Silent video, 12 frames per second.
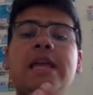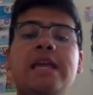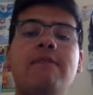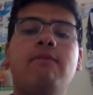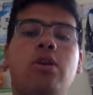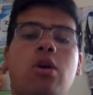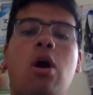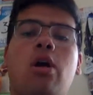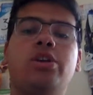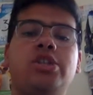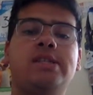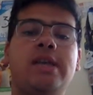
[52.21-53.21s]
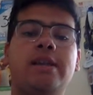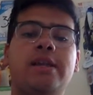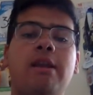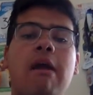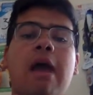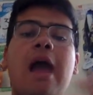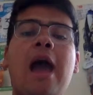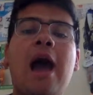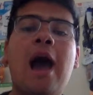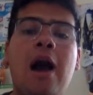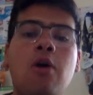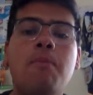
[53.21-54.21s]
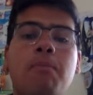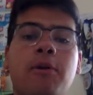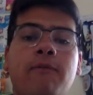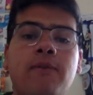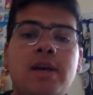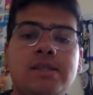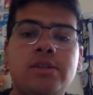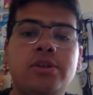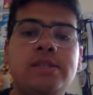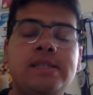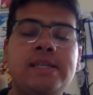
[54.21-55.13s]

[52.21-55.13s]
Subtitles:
even a college setting, how professors,